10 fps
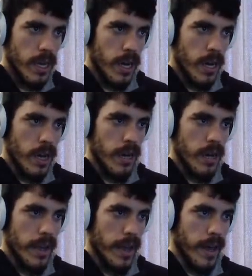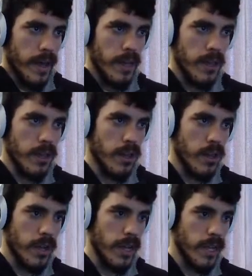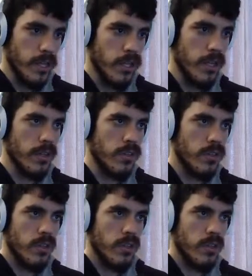Oh yeah, look at it, just